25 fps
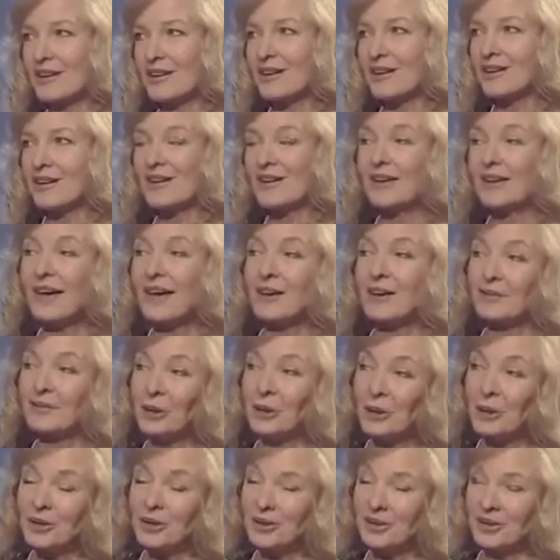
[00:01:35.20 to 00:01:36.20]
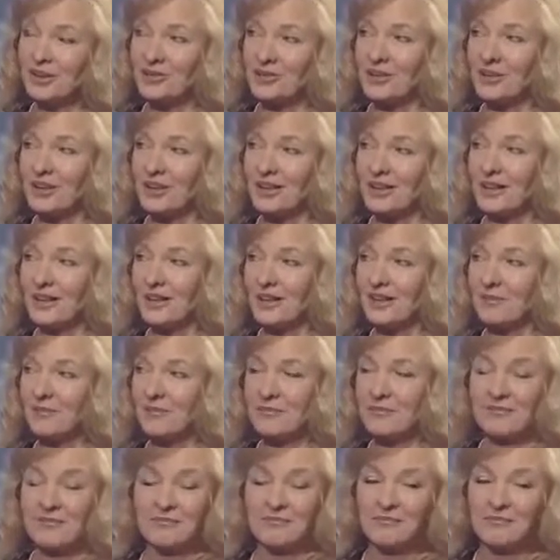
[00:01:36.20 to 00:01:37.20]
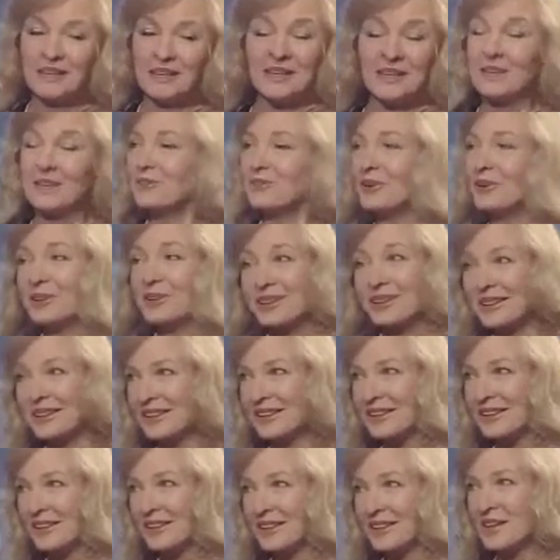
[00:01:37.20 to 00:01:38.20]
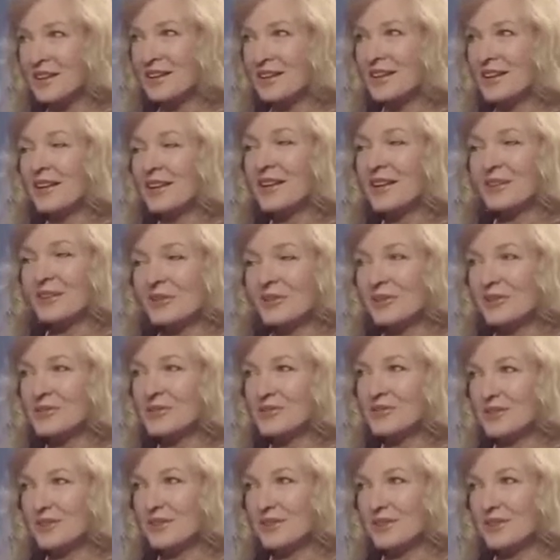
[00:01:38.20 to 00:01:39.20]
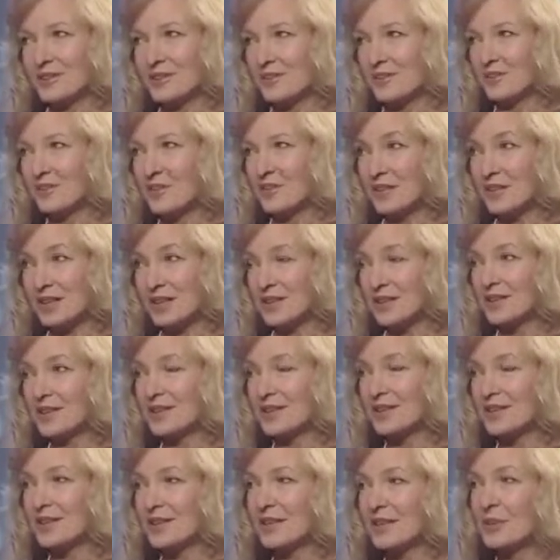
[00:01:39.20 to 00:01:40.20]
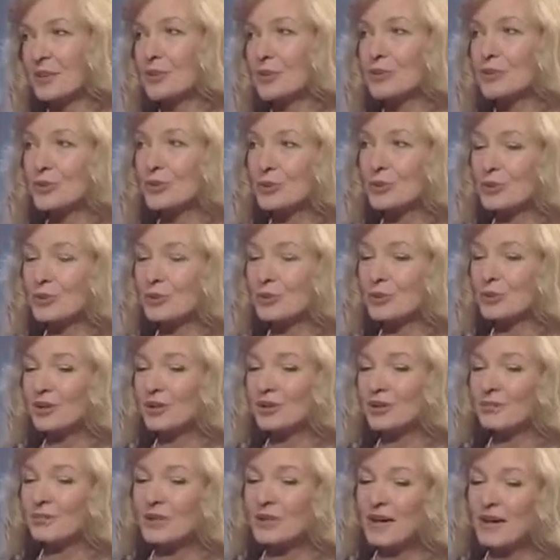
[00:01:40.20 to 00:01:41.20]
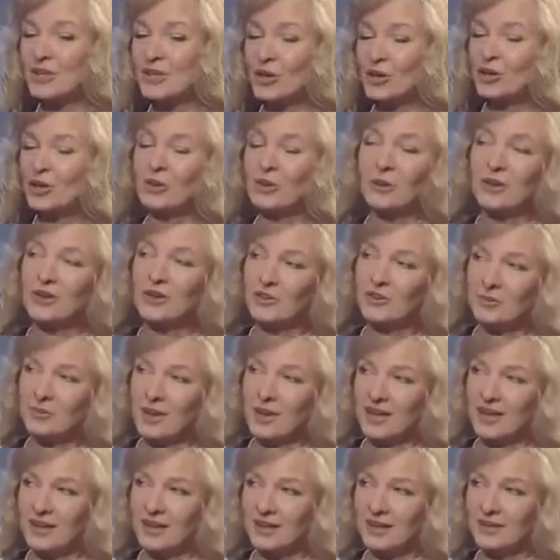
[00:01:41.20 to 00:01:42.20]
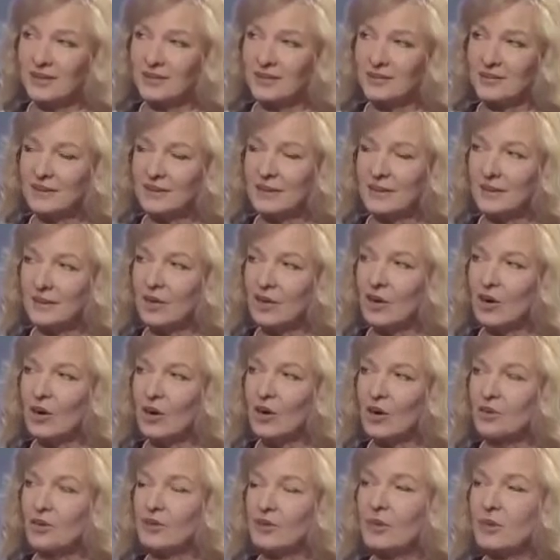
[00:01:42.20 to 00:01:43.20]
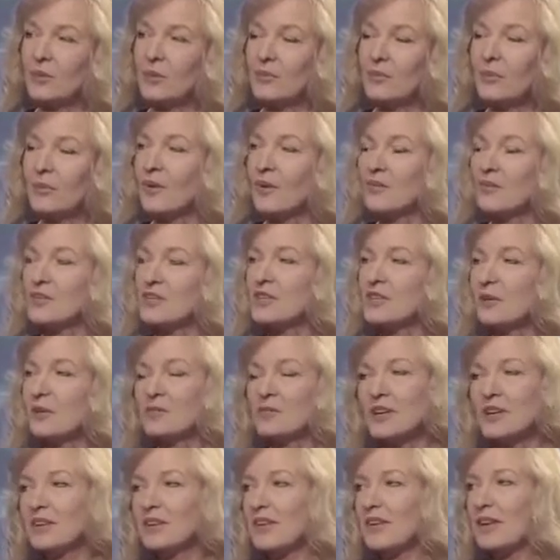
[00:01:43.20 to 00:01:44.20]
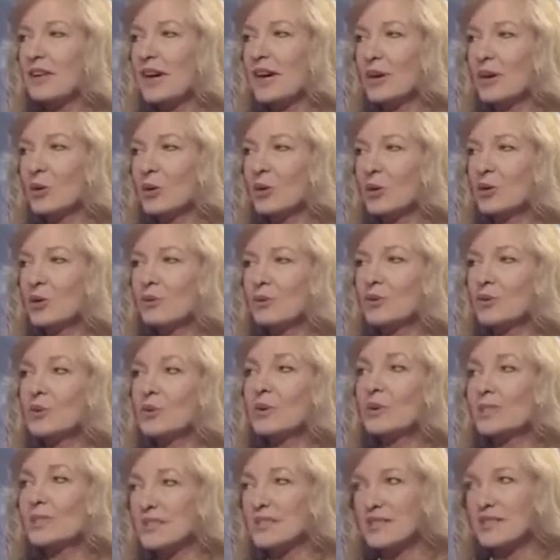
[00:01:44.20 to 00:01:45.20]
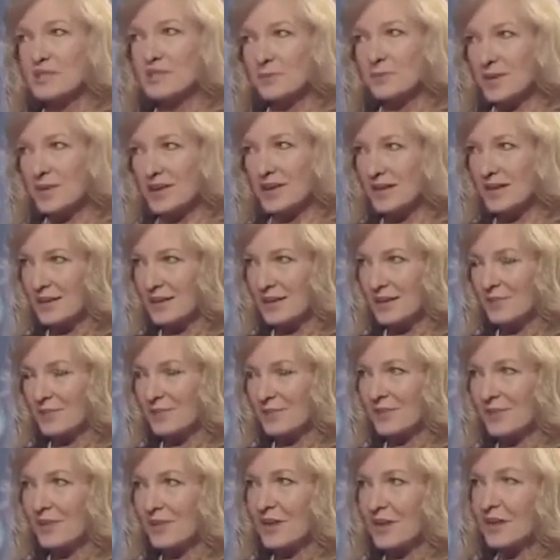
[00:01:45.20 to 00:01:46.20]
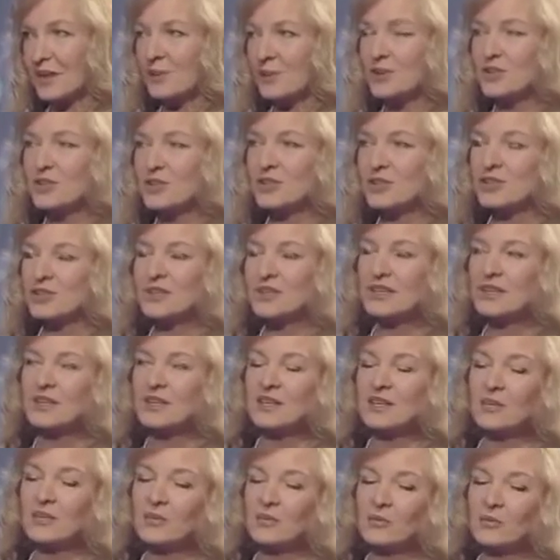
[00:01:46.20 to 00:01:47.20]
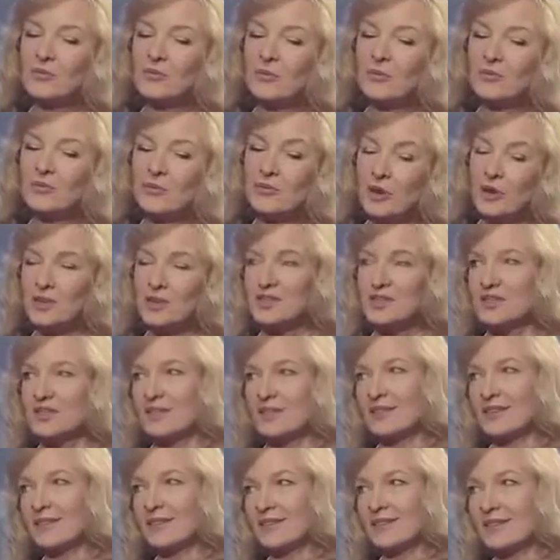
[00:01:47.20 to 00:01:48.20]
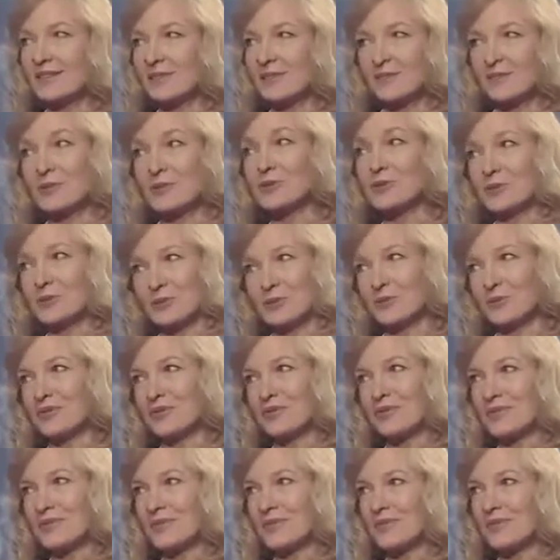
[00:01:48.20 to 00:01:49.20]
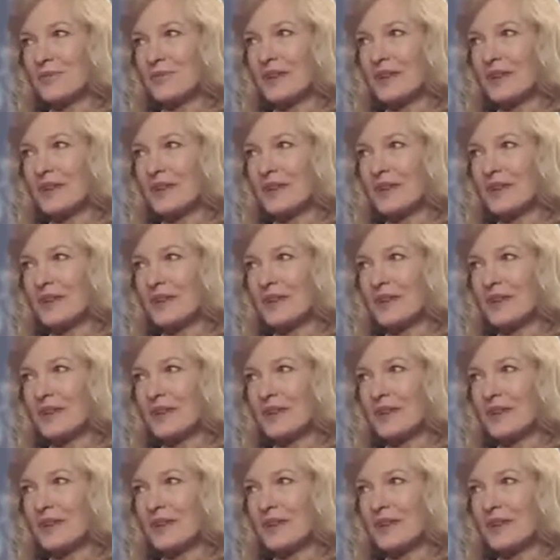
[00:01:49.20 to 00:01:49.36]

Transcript: that I have learned really inadvertently in those years to my documentary making on the subject that I call twist speak, which is the reversing of the truth.